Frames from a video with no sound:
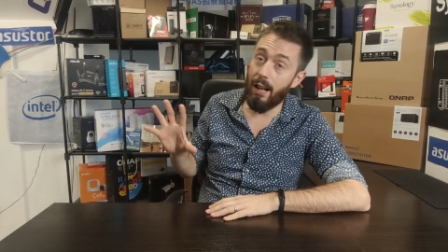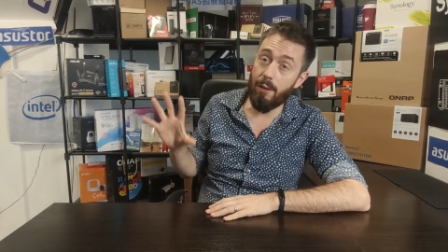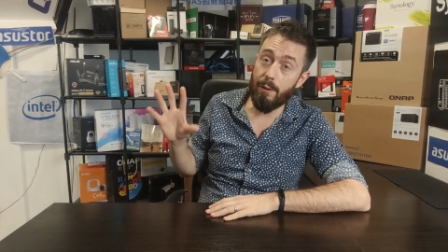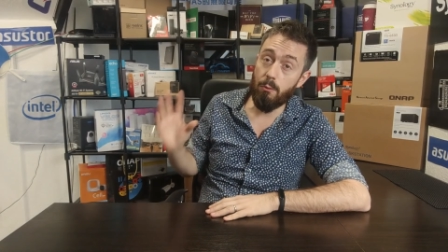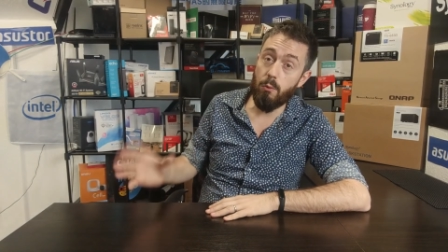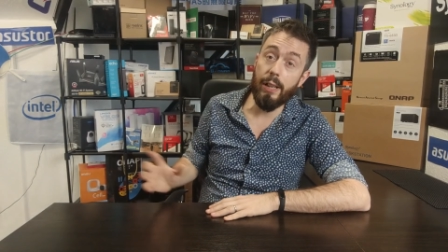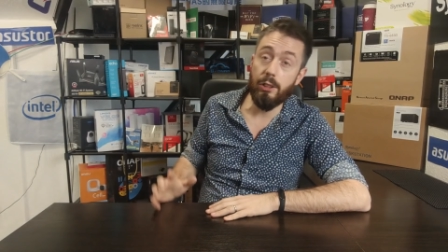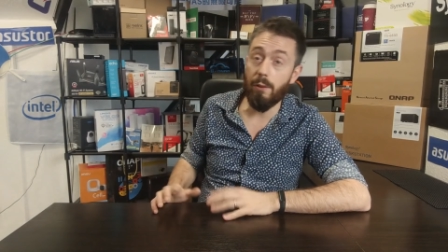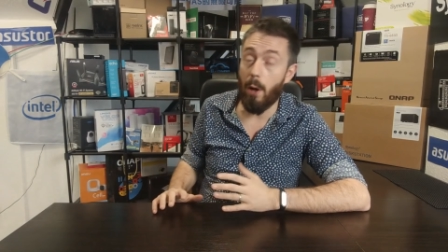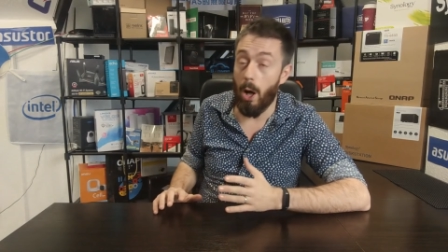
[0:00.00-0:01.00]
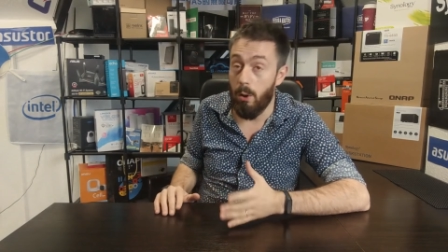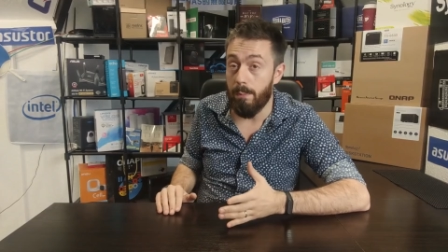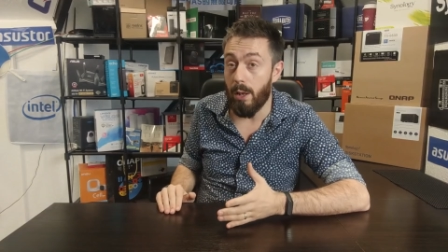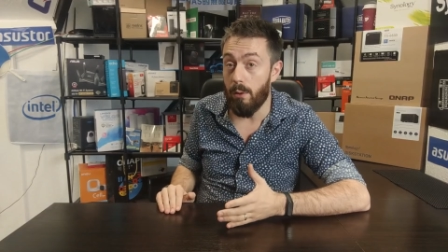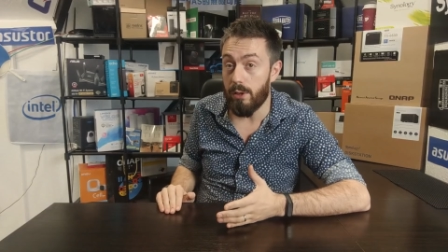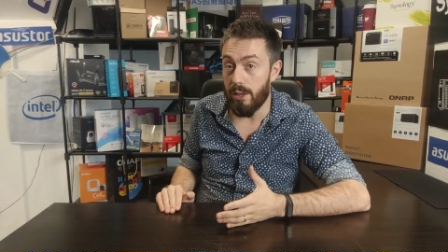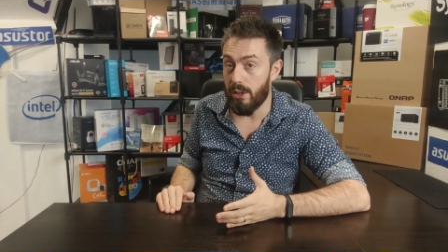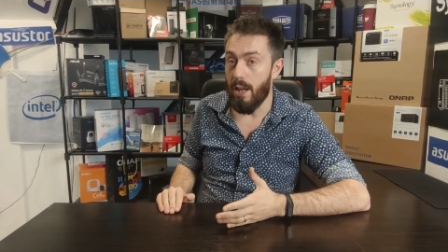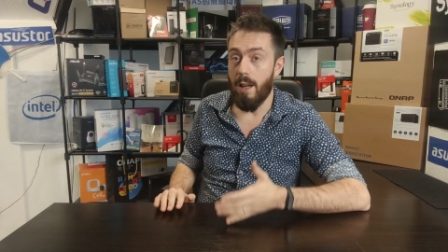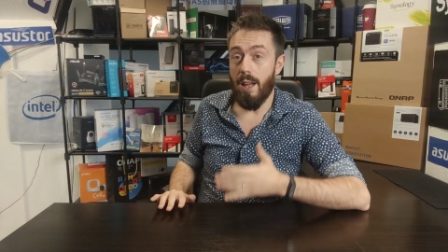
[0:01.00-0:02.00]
out of the reach of home users.